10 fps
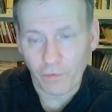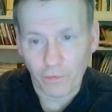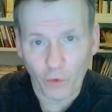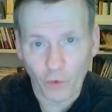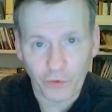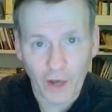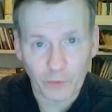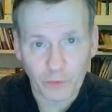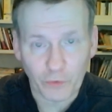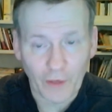false
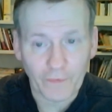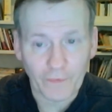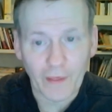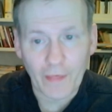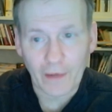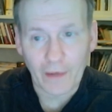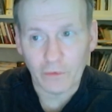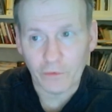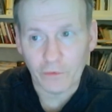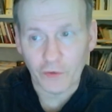gospels out there that
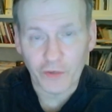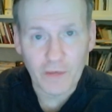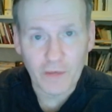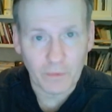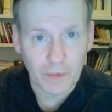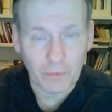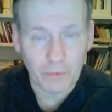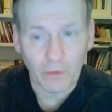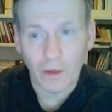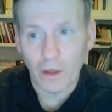are deceiving
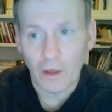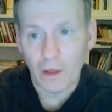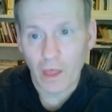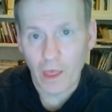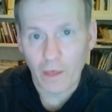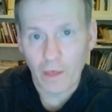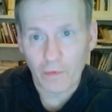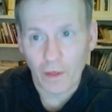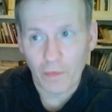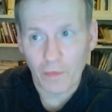people
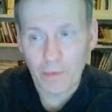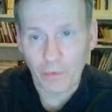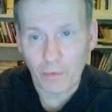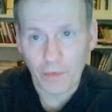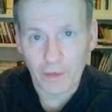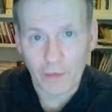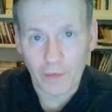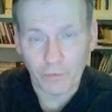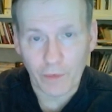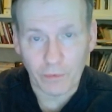and uh, people think
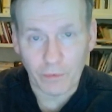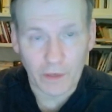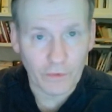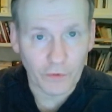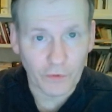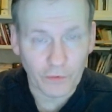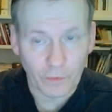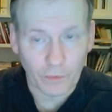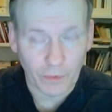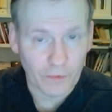they, they believe these
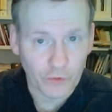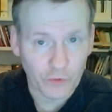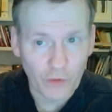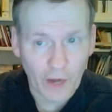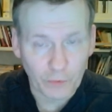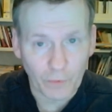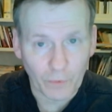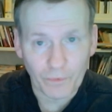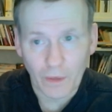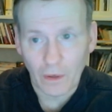they believe the true
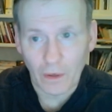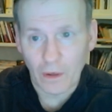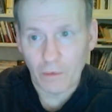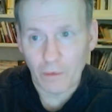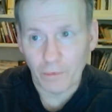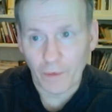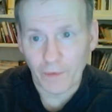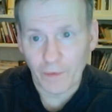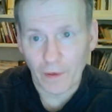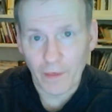gospel,
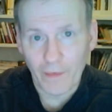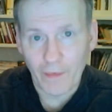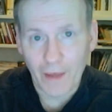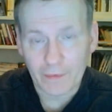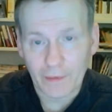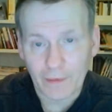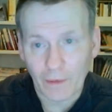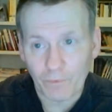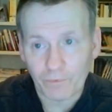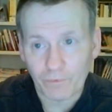but uh, they're not
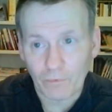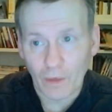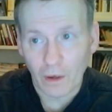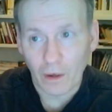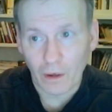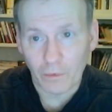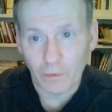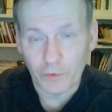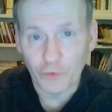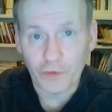uh, uh,
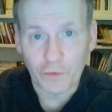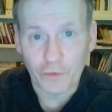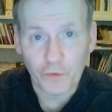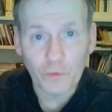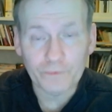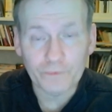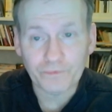producing the fruit.